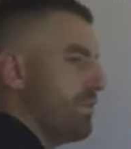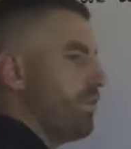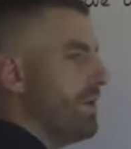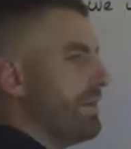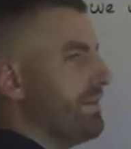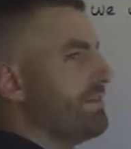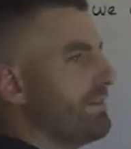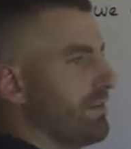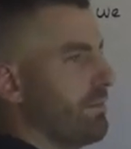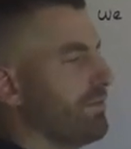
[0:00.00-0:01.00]
What is the
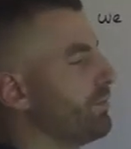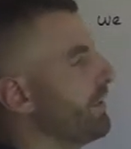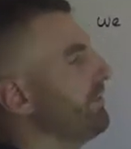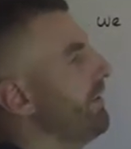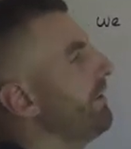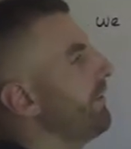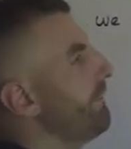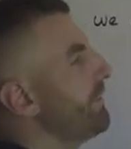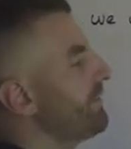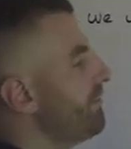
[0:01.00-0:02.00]
sum of squares error?
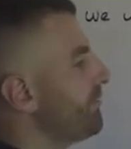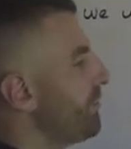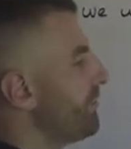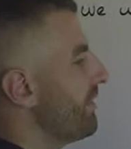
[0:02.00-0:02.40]
The sum of squares